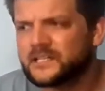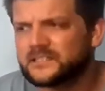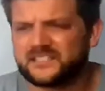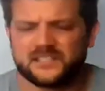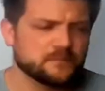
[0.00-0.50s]

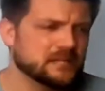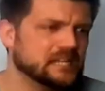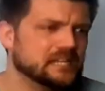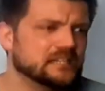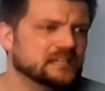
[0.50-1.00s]
Does it
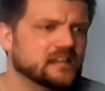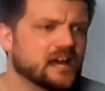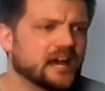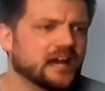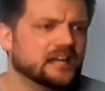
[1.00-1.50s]
mean
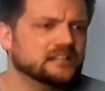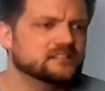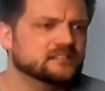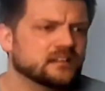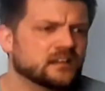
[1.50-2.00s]

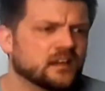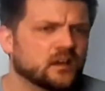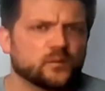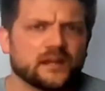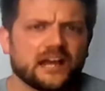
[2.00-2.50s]
that
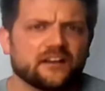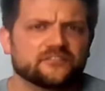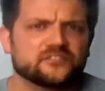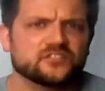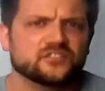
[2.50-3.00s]
we
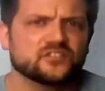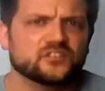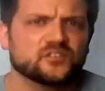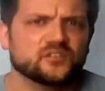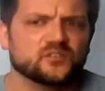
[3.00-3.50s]
have
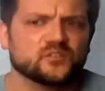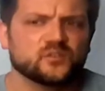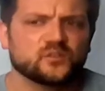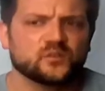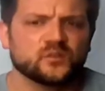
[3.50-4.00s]

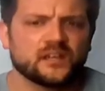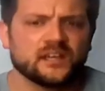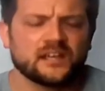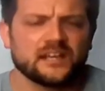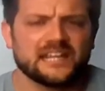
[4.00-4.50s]
to
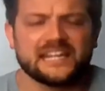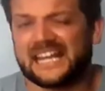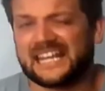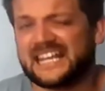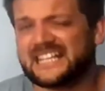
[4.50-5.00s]
eat
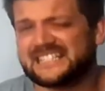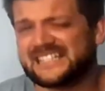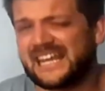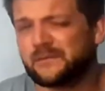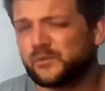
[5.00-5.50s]
at king's
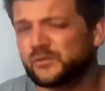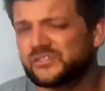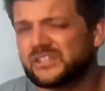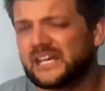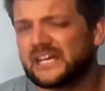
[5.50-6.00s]

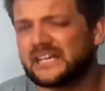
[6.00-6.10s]
tables?